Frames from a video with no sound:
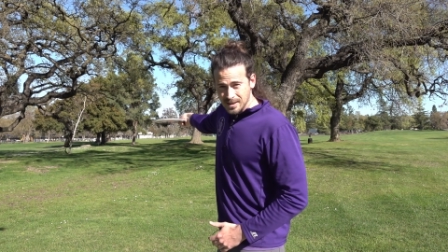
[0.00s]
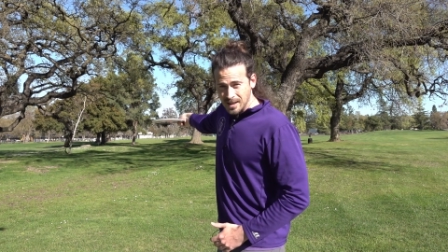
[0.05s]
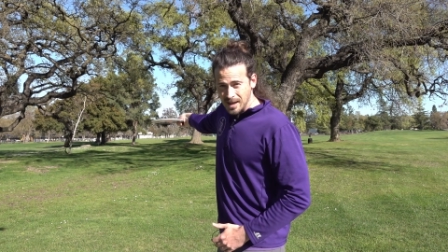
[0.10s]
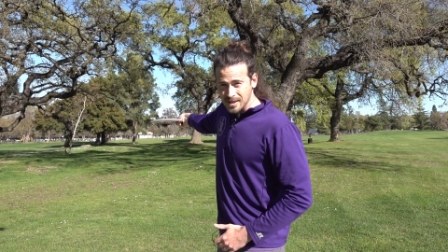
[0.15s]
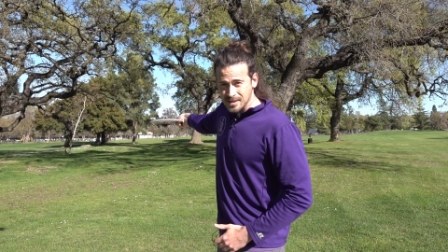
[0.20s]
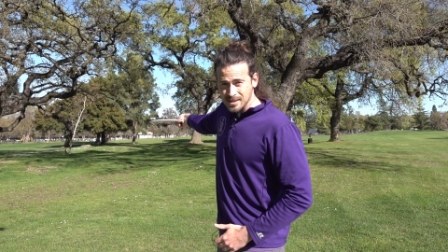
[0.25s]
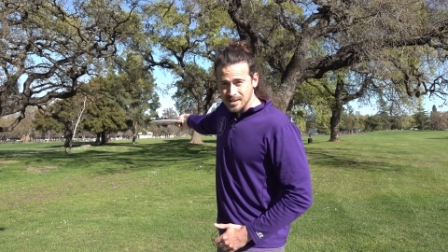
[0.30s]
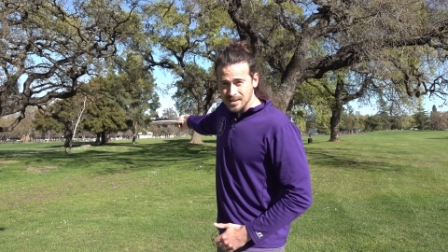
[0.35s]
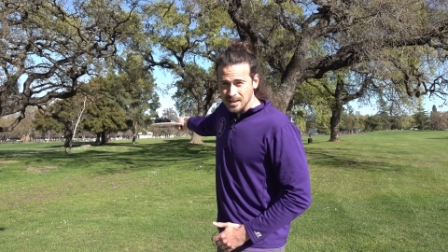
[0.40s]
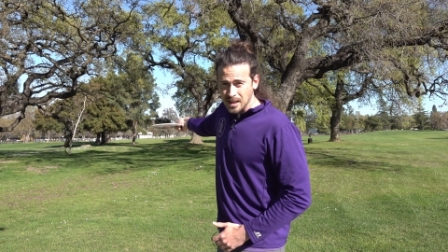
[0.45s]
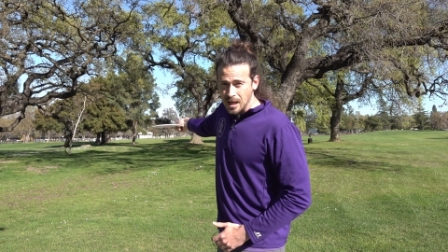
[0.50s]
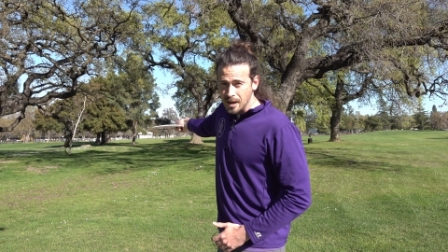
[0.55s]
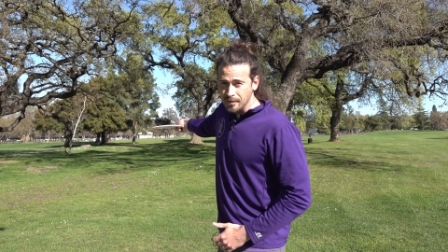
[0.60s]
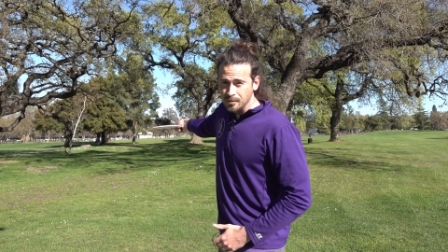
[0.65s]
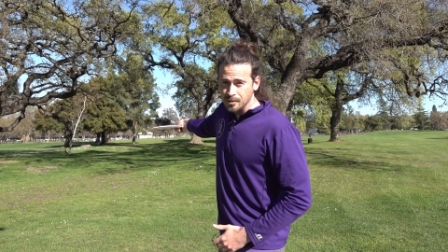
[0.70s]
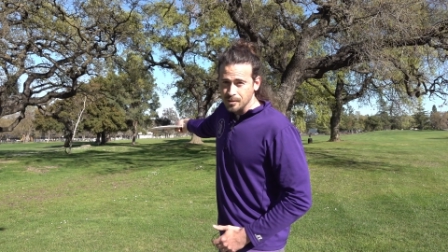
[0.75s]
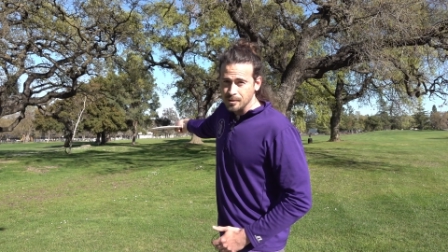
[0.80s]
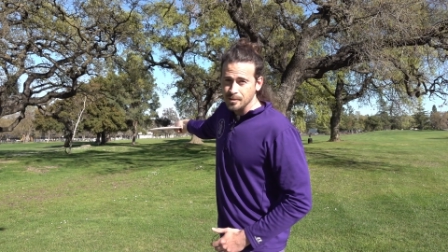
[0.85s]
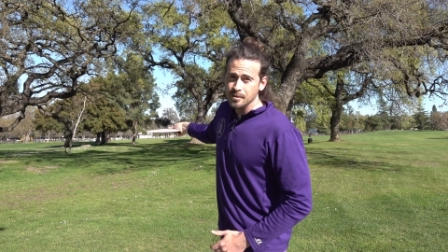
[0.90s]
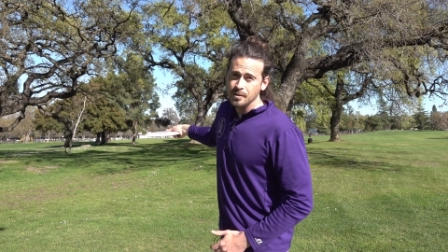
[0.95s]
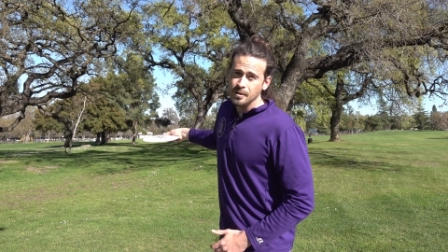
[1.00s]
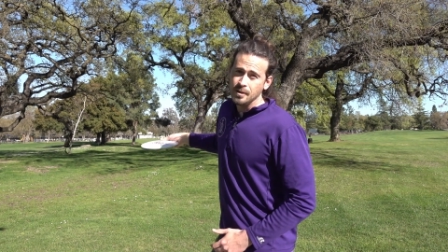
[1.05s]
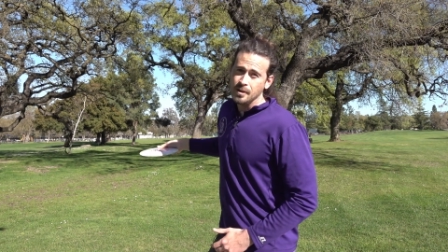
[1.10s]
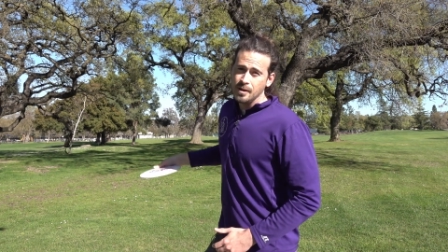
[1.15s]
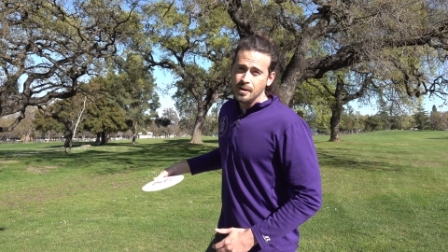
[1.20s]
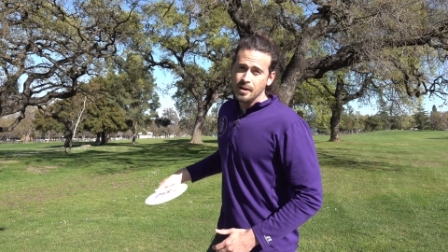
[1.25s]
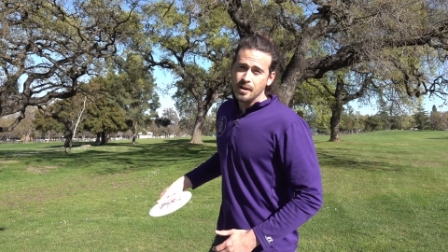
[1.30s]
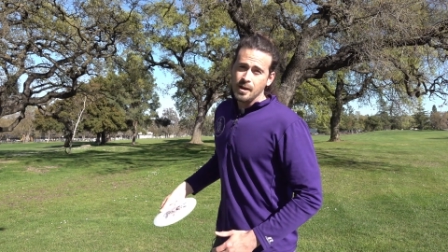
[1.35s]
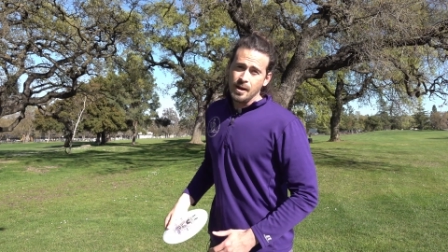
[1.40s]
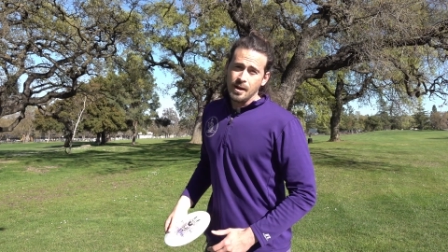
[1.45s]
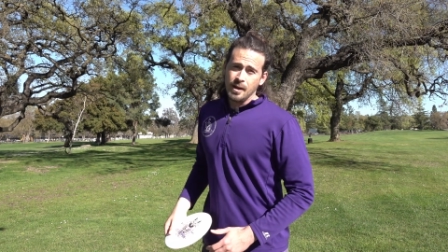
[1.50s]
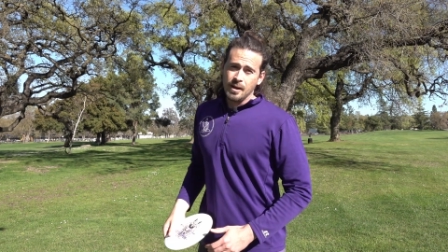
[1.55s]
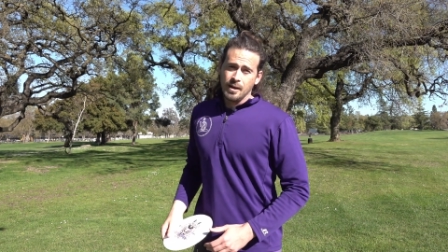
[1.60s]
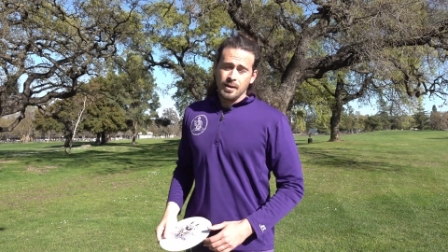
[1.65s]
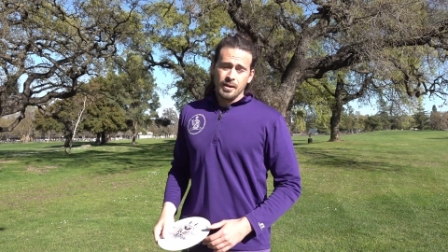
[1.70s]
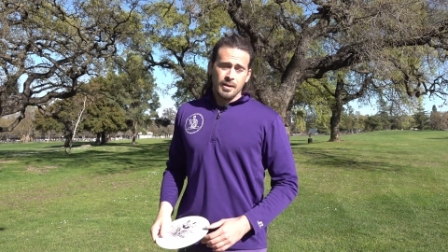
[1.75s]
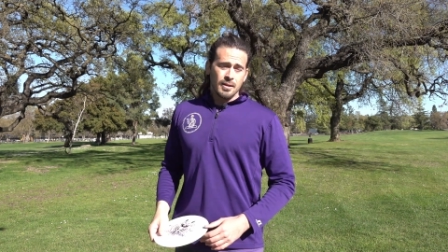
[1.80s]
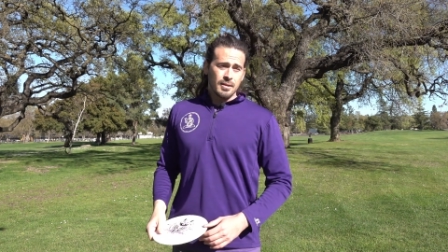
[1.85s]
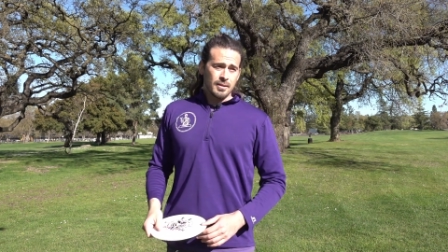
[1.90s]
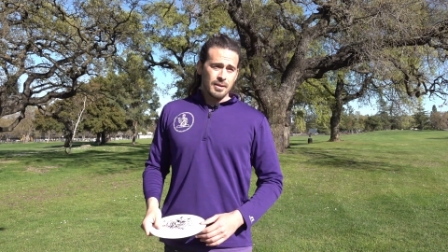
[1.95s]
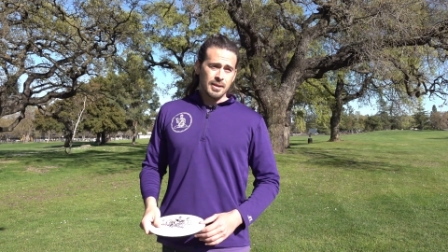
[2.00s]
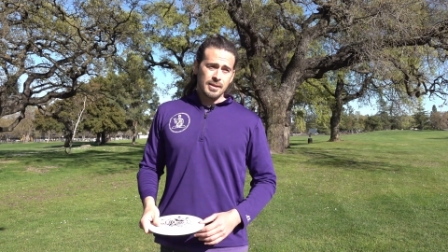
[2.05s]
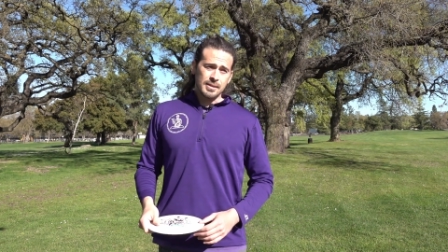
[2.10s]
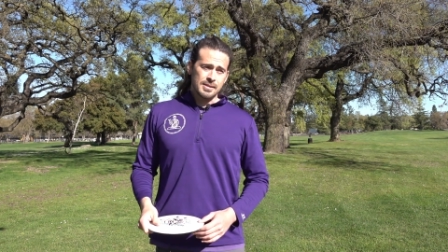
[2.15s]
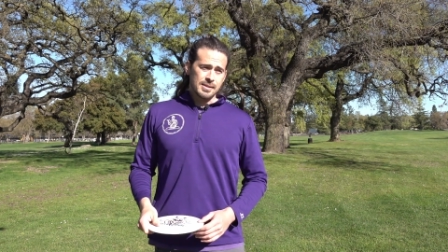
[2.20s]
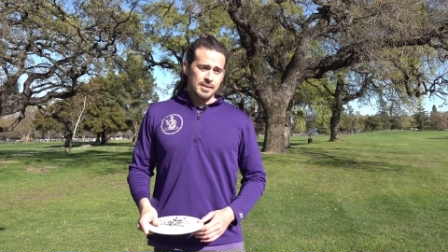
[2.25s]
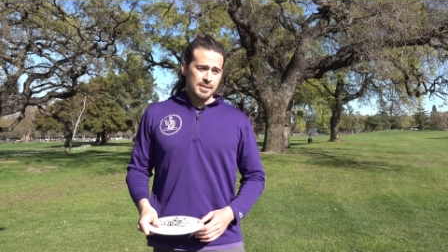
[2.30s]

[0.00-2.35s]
nice and level. This